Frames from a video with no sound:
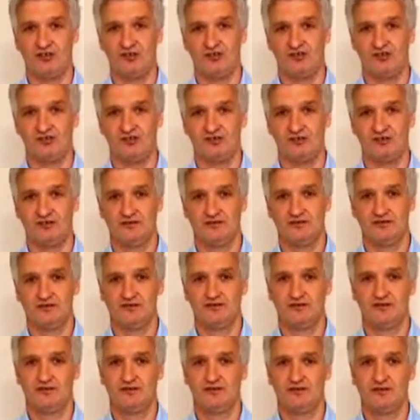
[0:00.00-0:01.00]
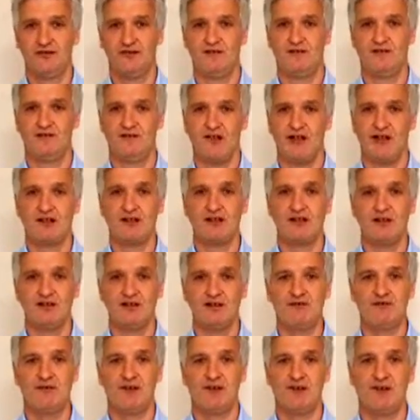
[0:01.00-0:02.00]
heat. That
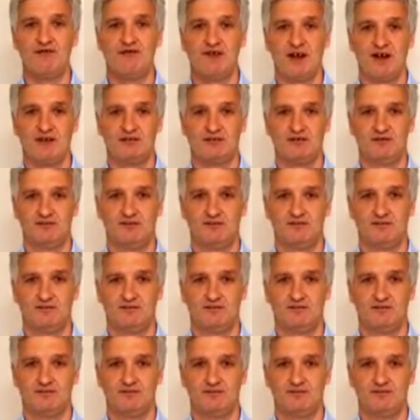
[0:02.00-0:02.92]
can be very effective.